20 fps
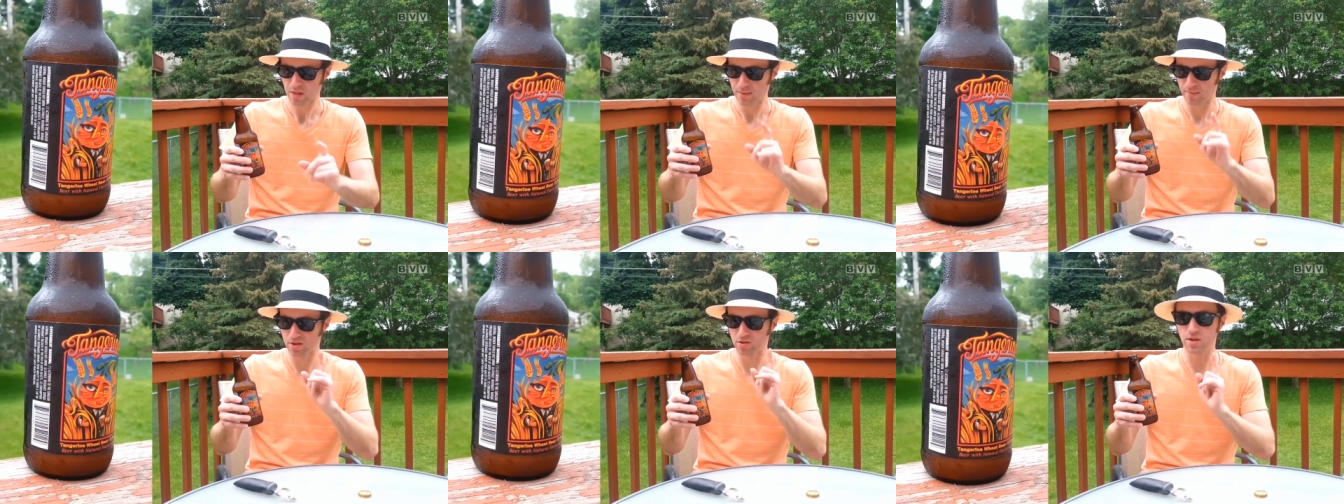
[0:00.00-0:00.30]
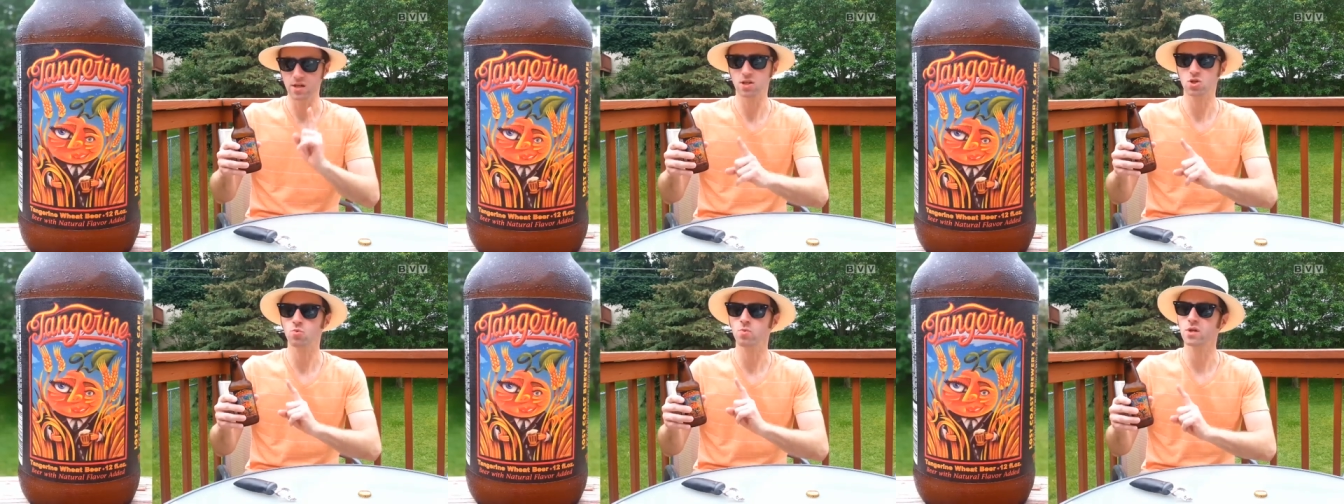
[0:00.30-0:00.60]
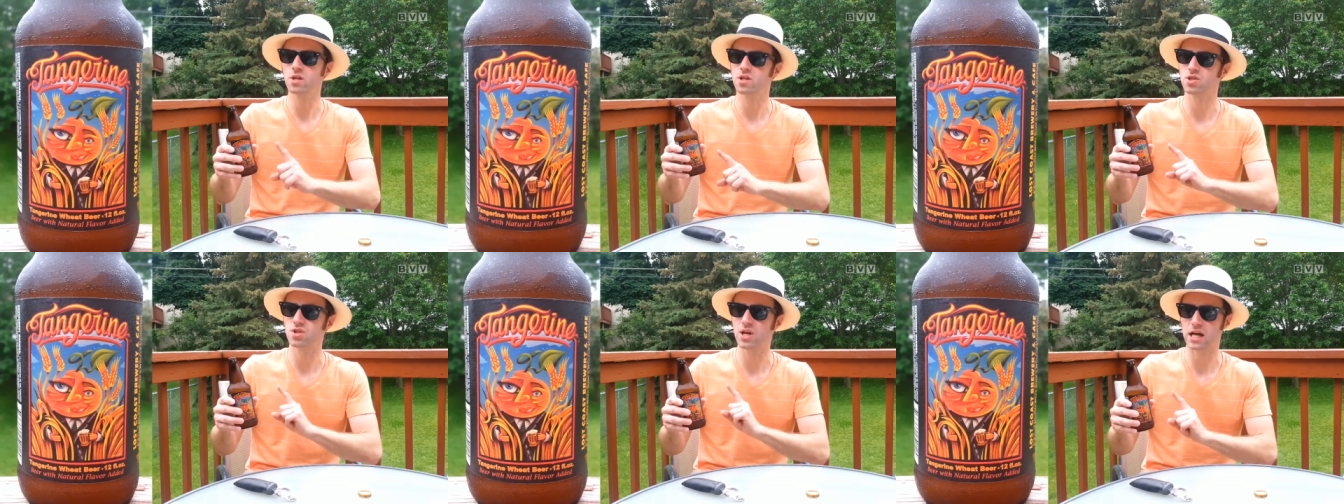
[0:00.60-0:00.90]
but this
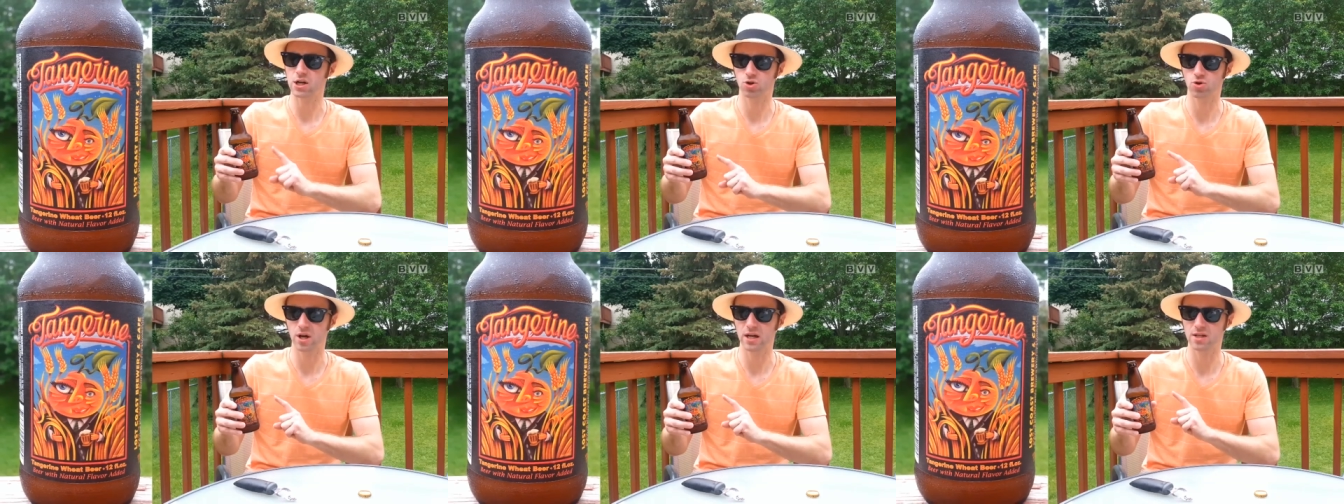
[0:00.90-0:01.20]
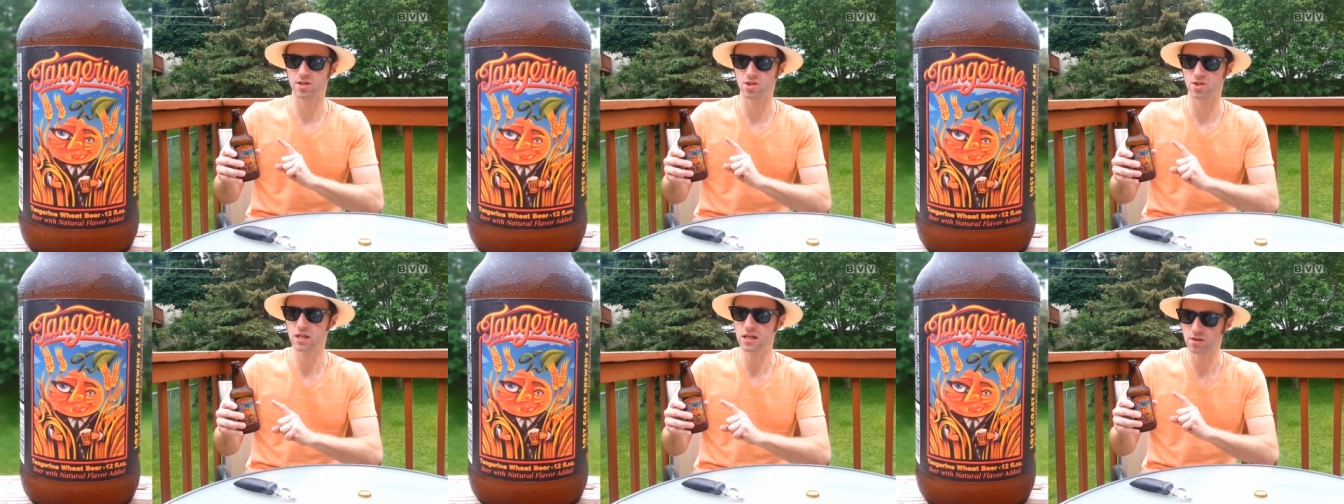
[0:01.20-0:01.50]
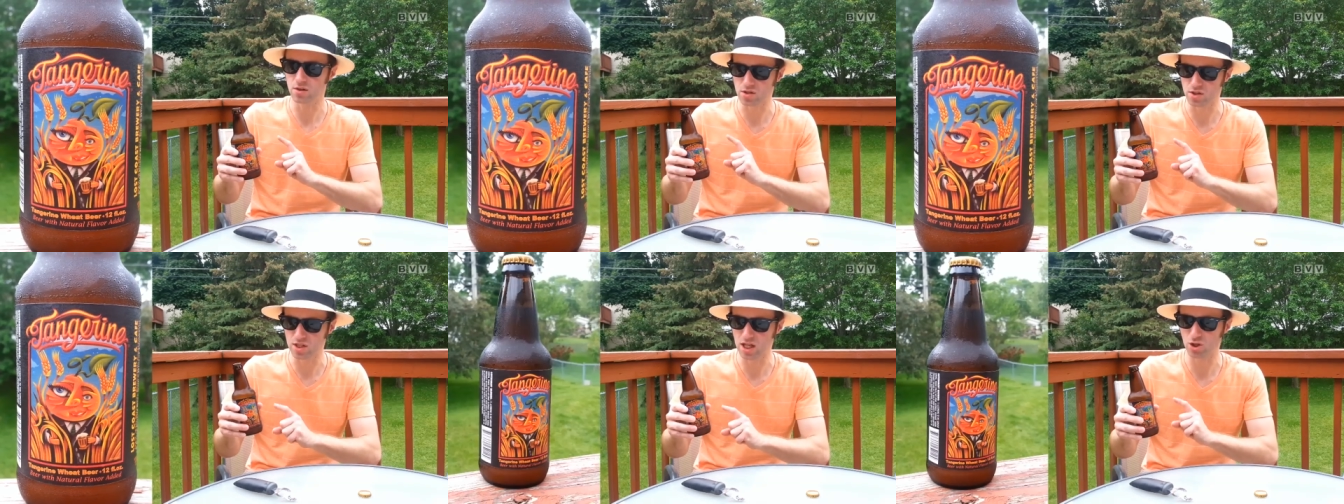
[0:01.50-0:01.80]
one does not try to sneak
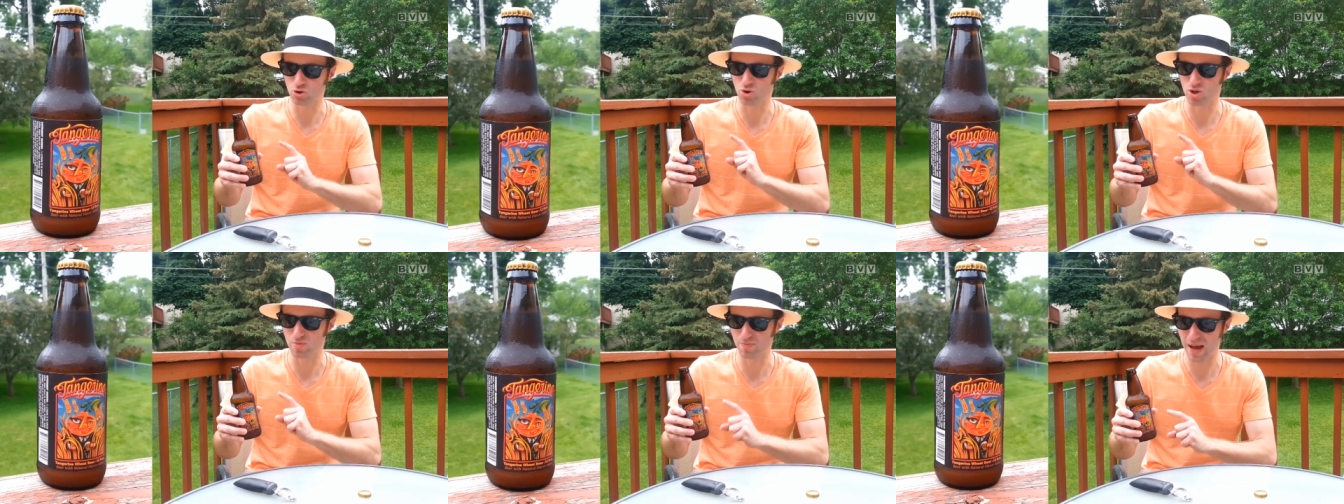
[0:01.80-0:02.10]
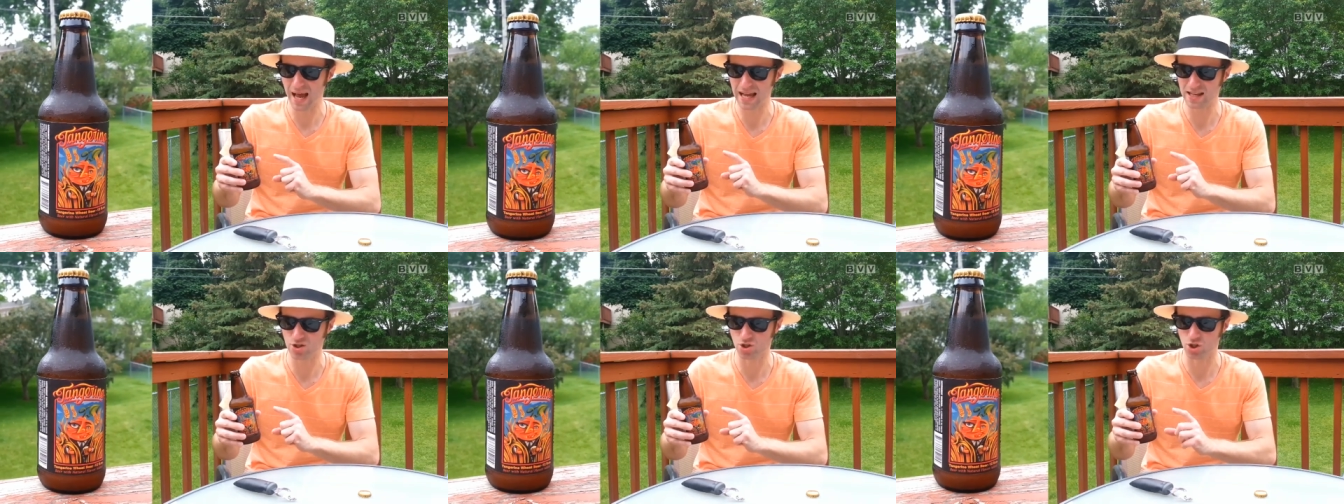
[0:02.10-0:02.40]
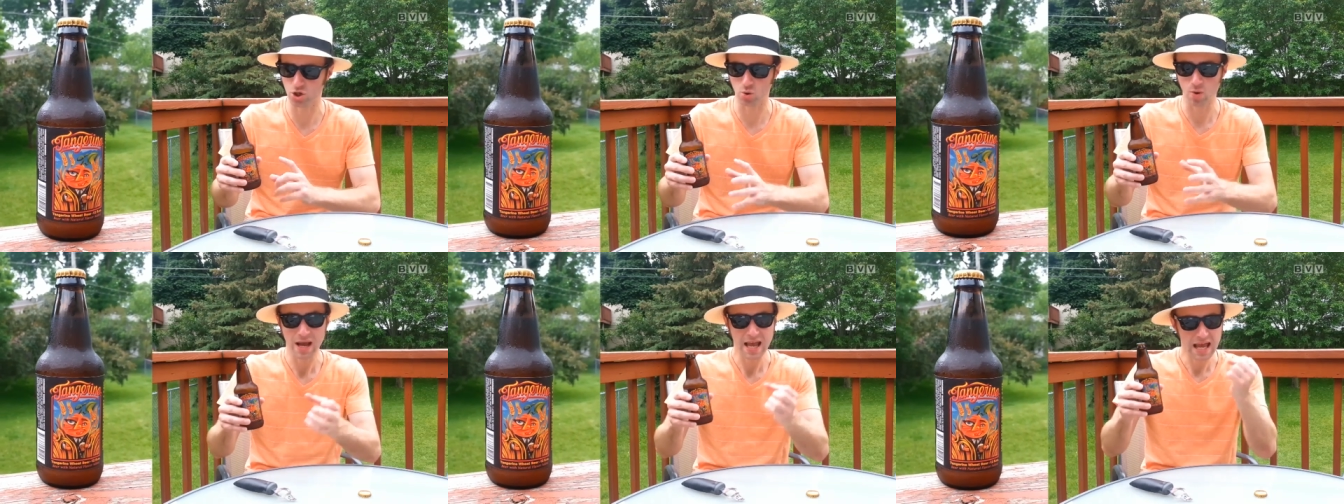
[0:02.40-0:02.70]
the citrus past
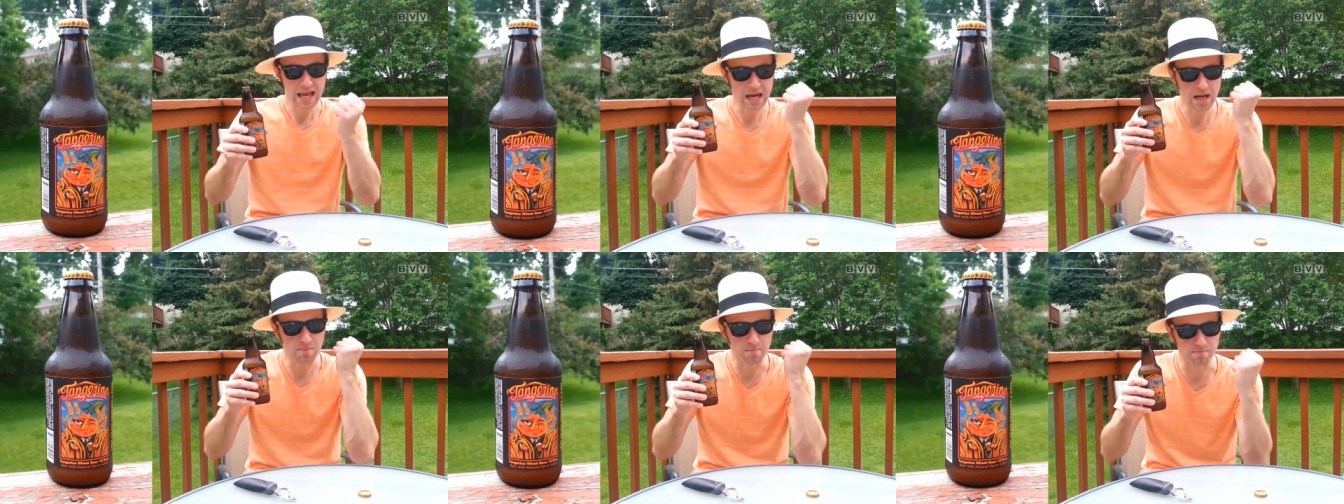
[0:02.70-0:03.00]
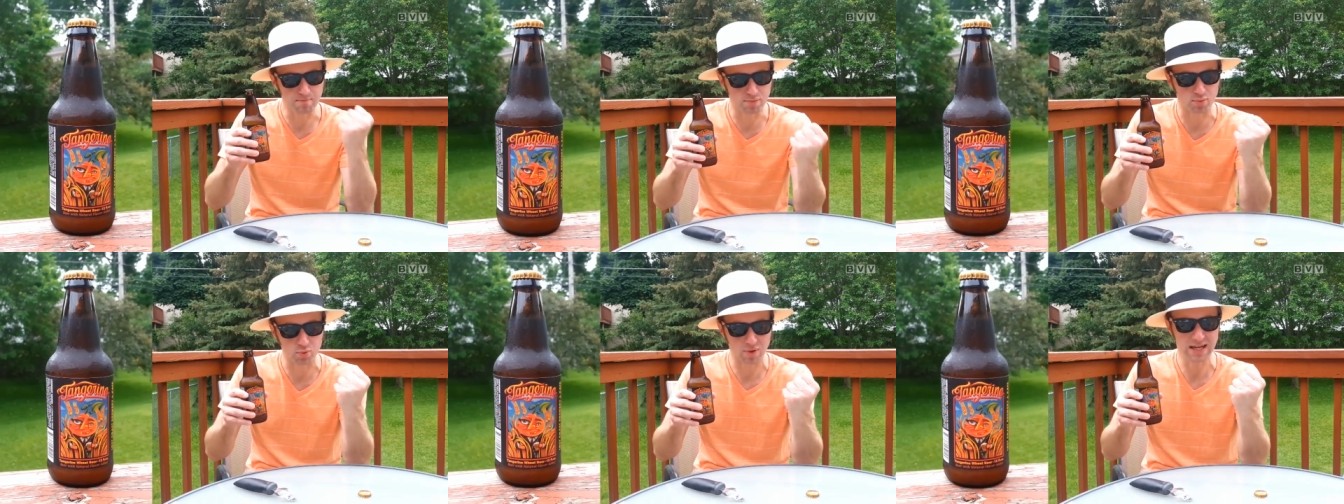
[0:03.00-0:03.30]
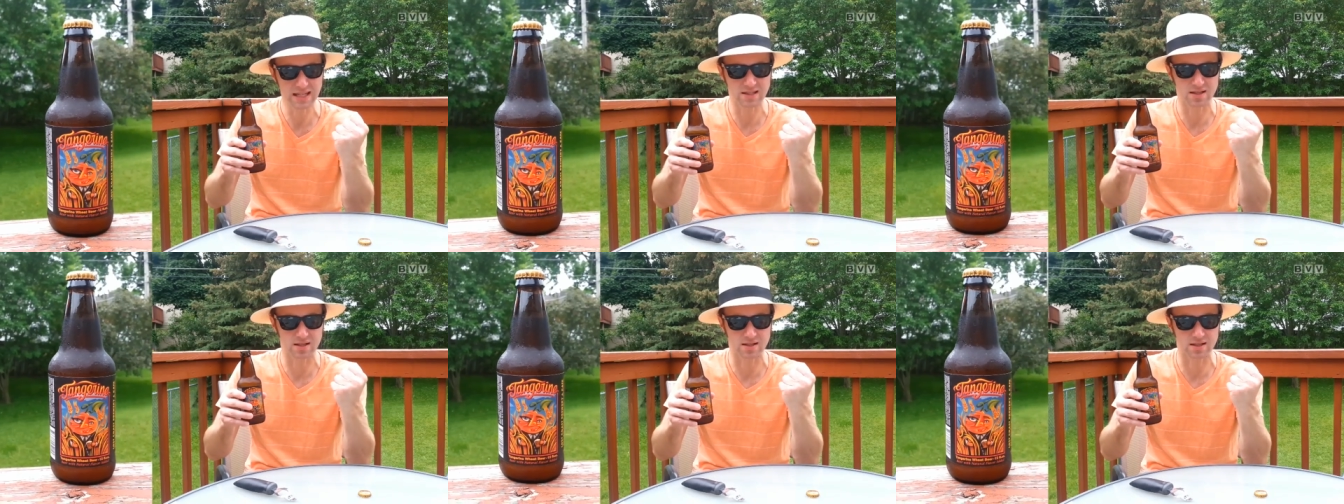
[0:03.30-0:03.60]
you. It
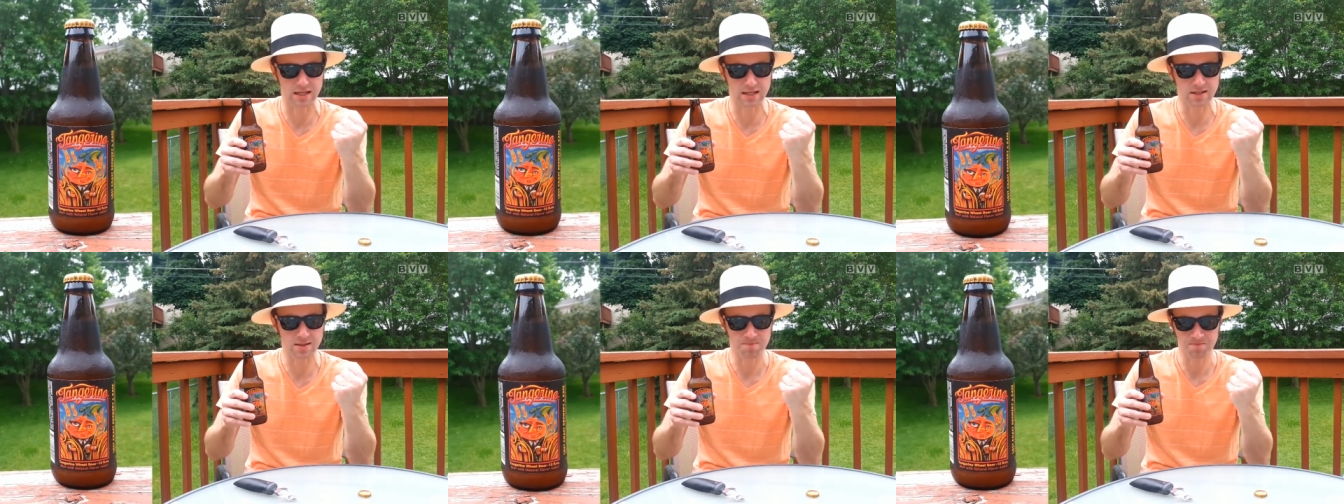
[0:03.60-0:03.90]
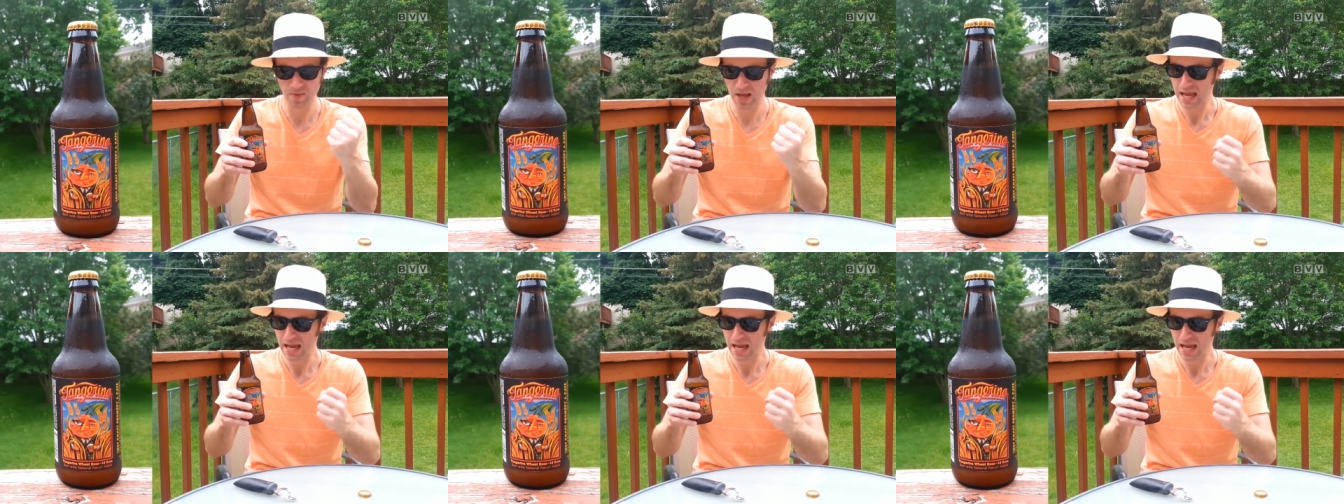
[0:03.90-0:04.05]
embraces it.